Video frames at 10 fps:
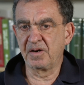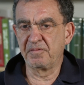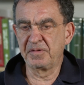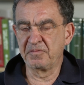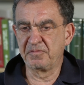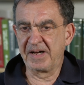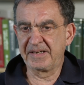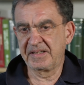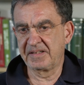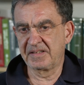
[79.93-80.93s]
of
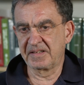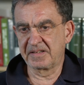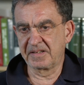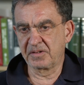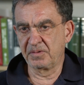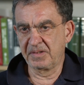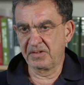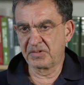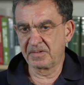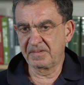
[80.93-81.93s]
invariant
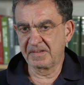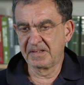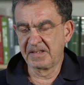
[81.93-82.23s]
recognition,